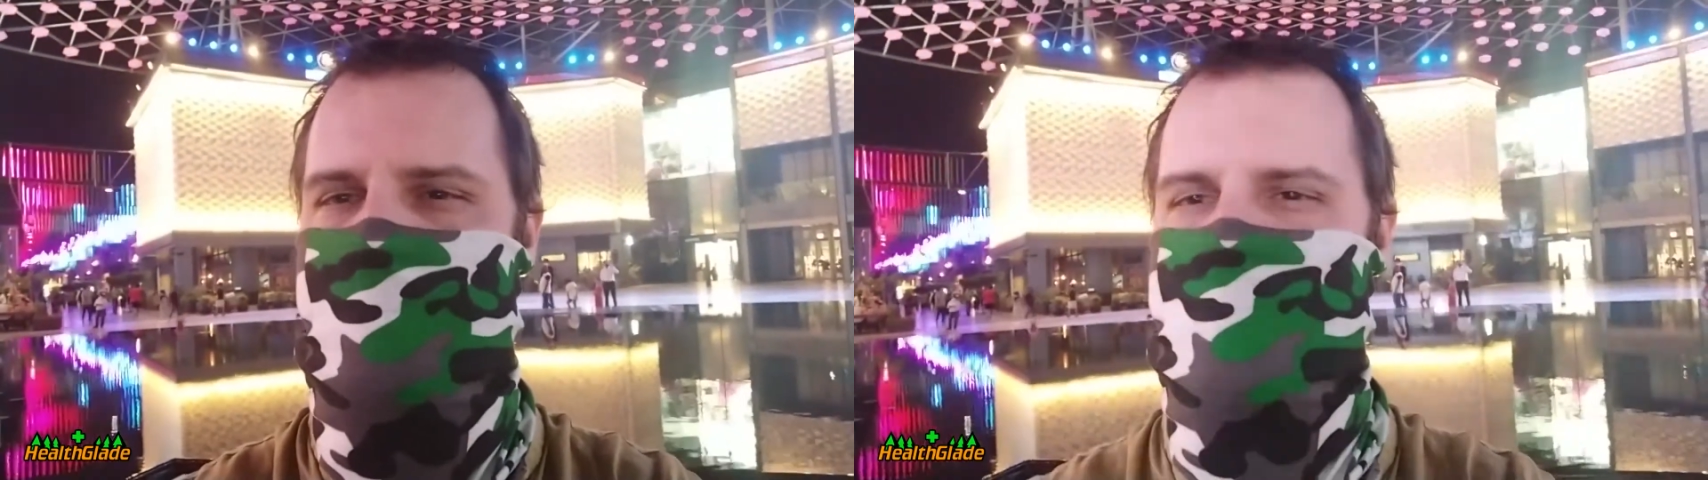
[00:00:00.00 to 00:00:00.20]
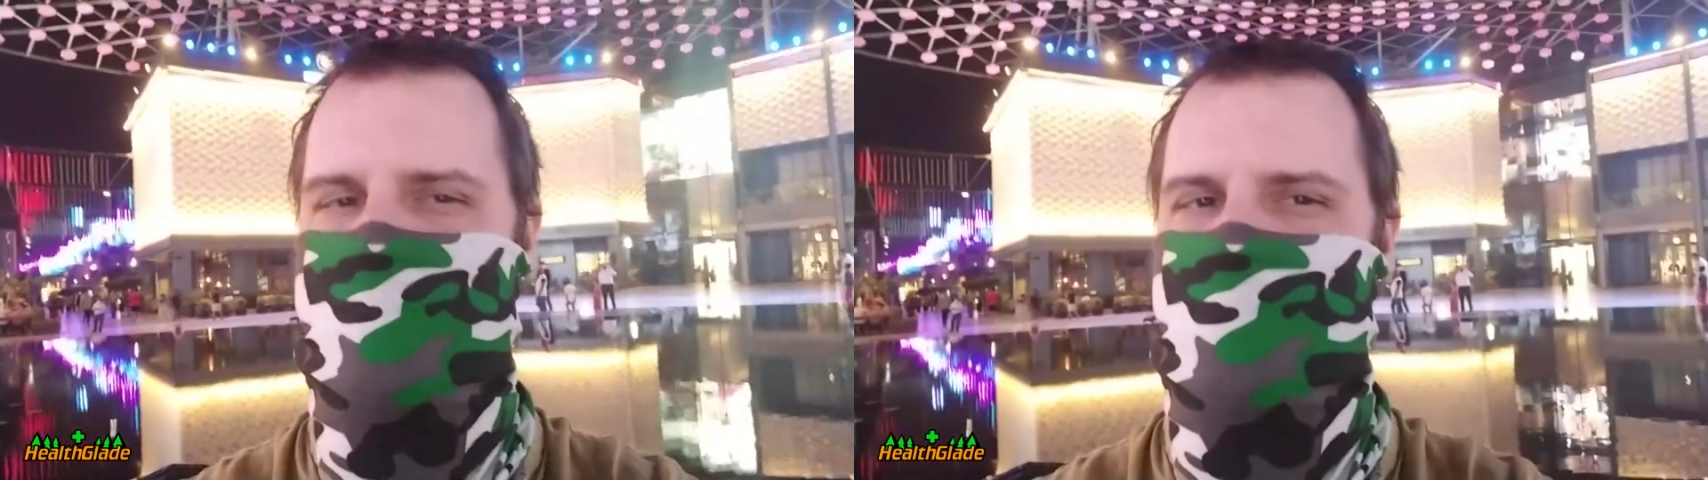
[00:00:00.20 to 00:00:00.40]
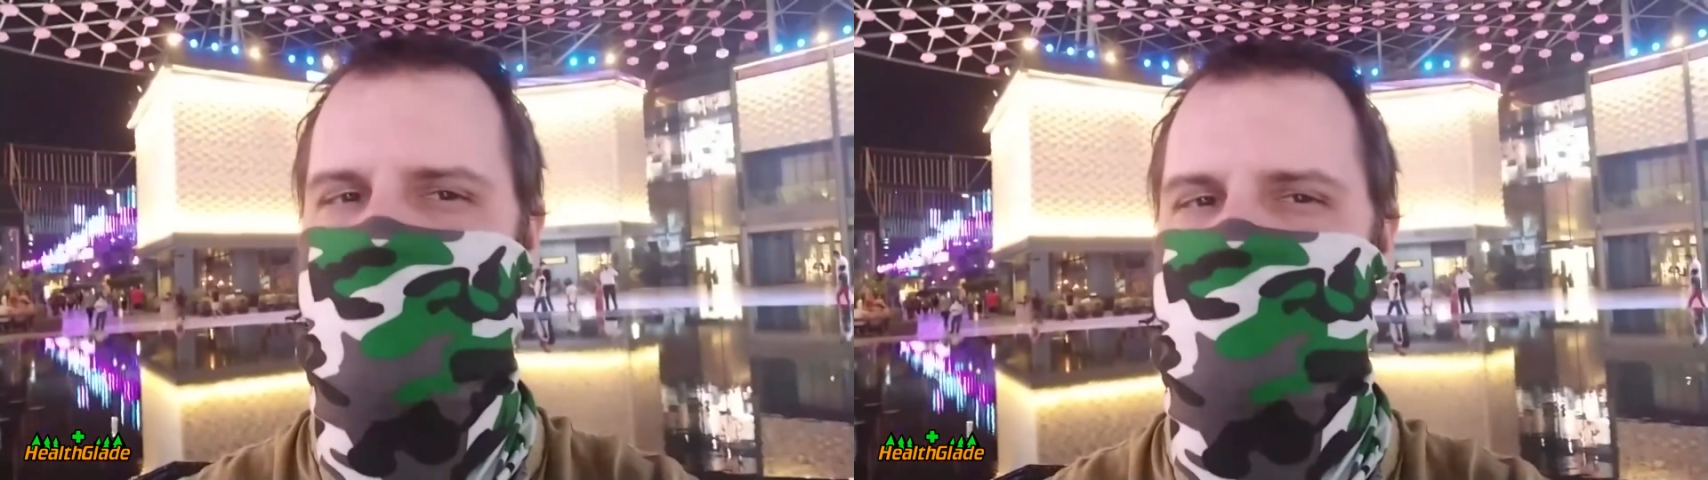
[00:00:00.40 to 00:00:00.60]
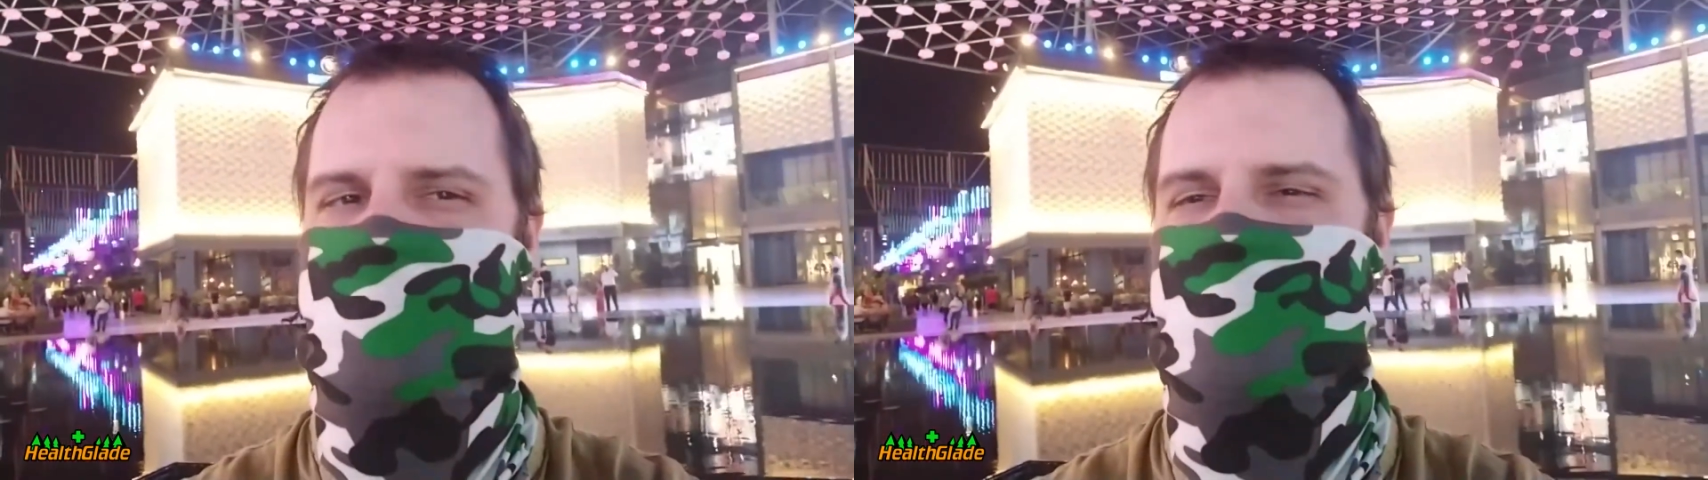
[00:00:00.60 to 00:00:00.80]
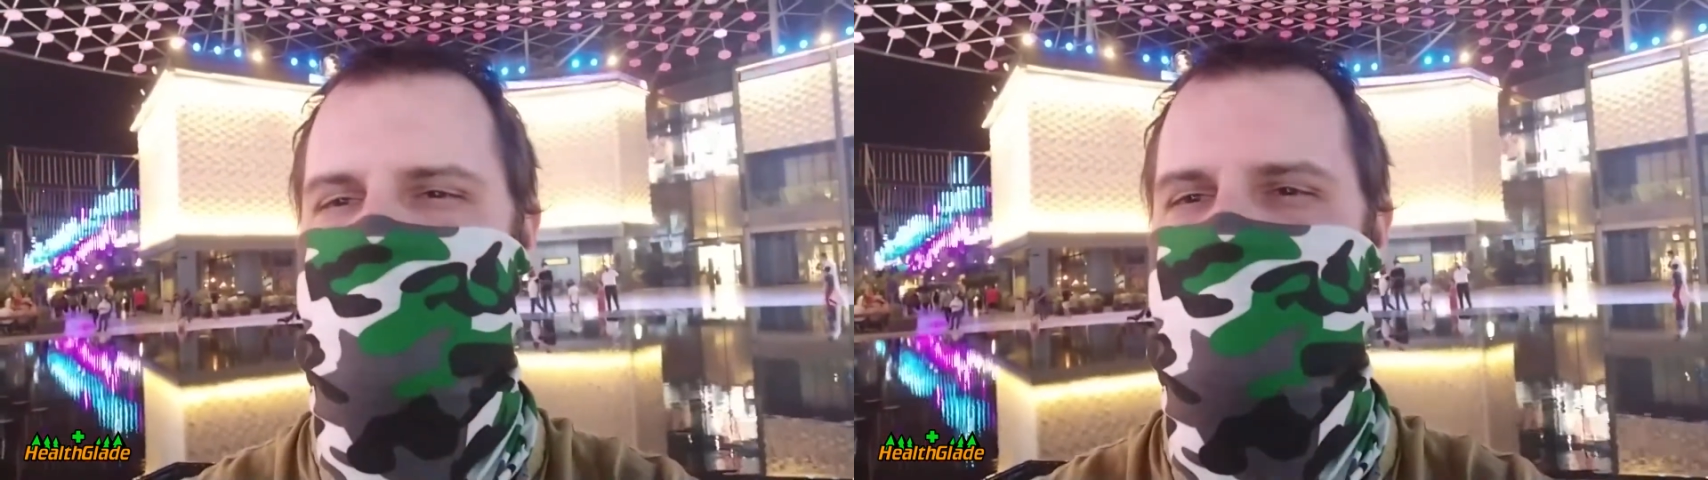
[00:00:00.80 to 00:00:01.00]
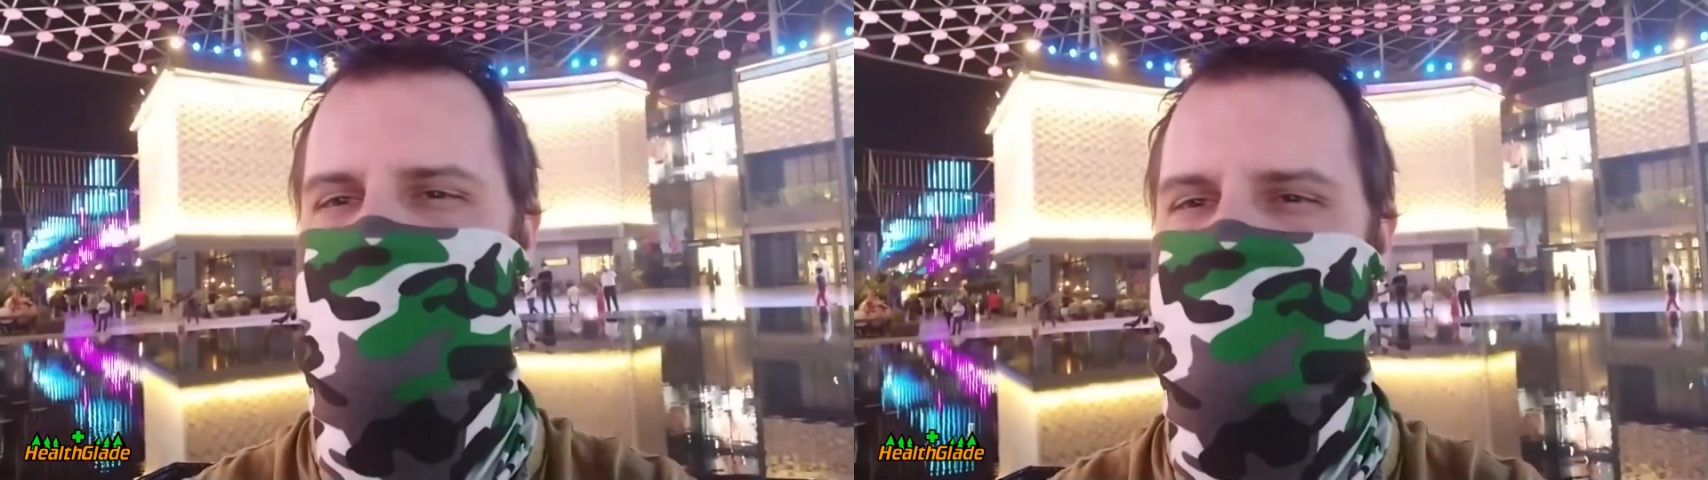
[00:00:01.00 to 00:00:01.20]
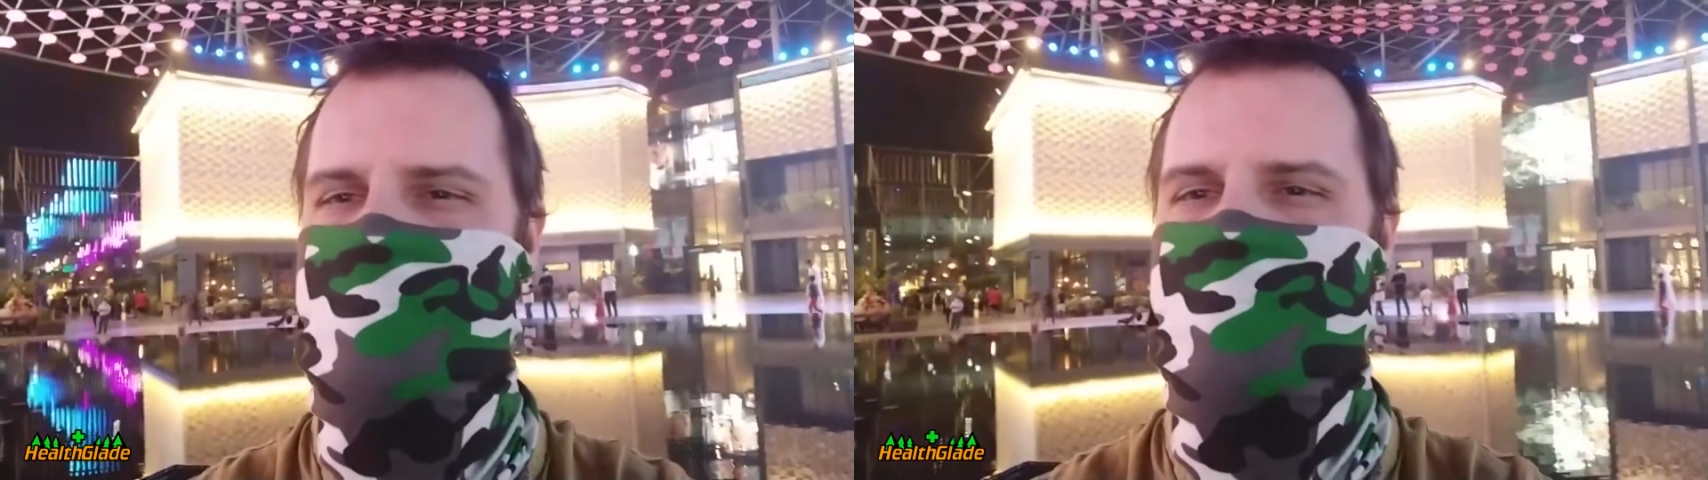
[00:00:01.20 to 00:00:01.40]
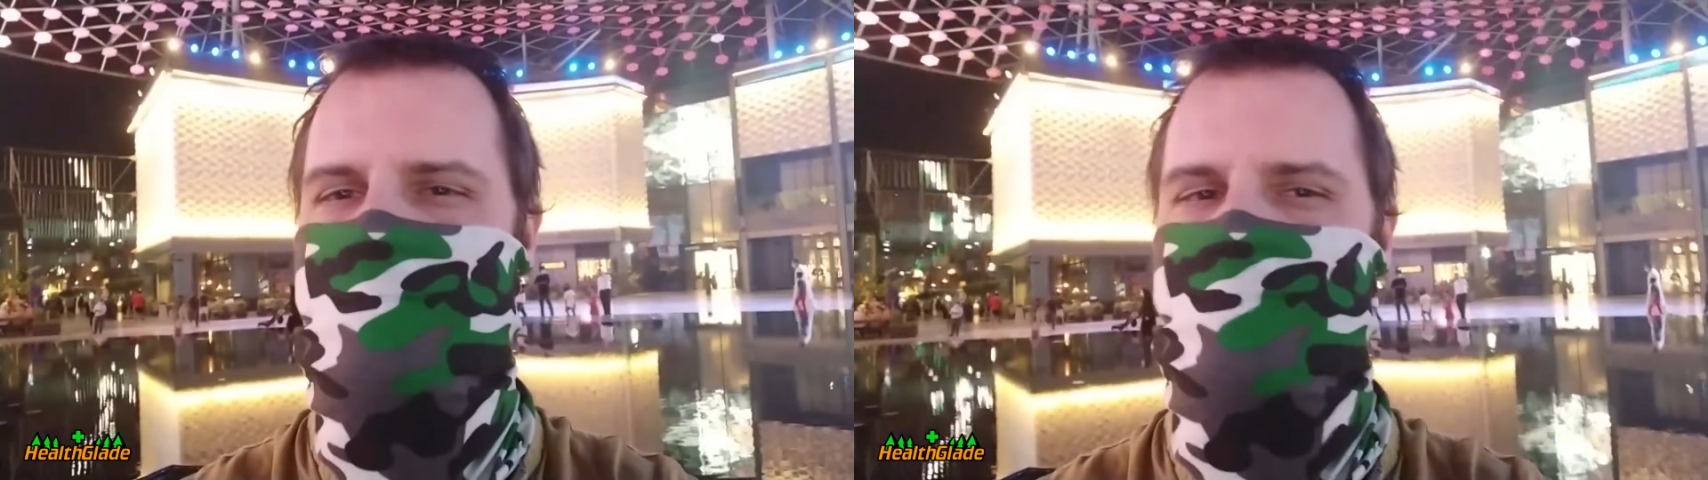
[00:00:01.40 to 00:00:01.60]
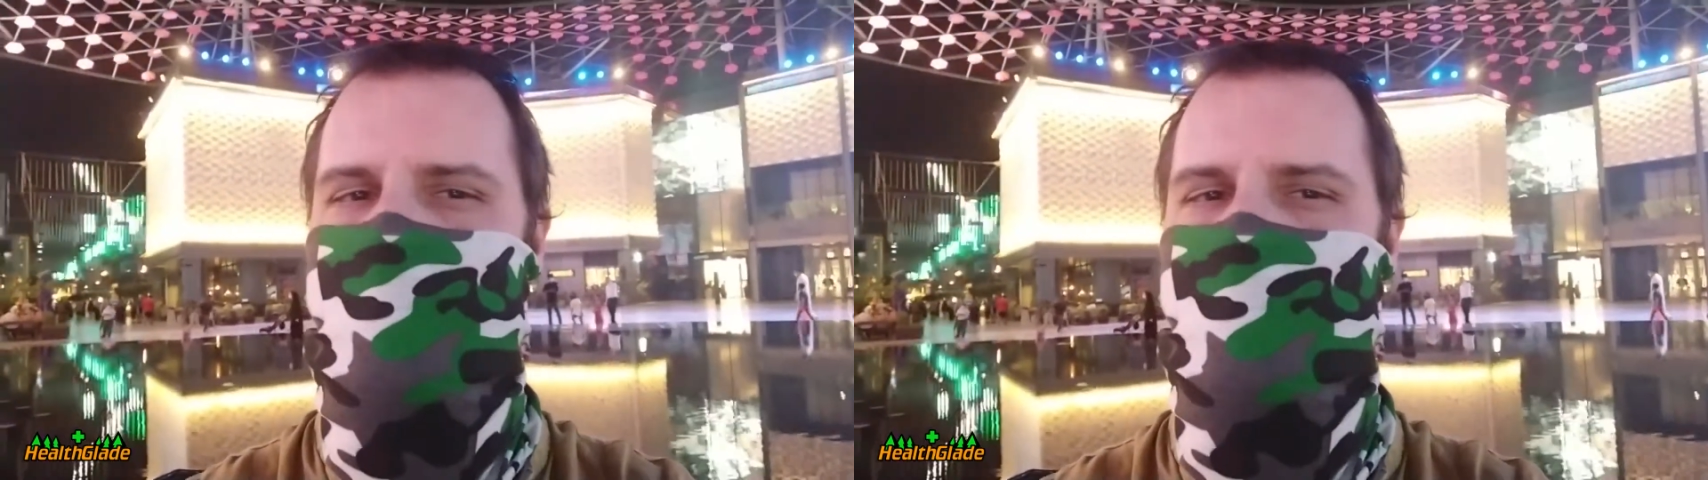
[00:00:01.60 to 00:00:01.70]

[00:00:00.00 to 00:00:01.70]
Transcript: conducted over 6 years,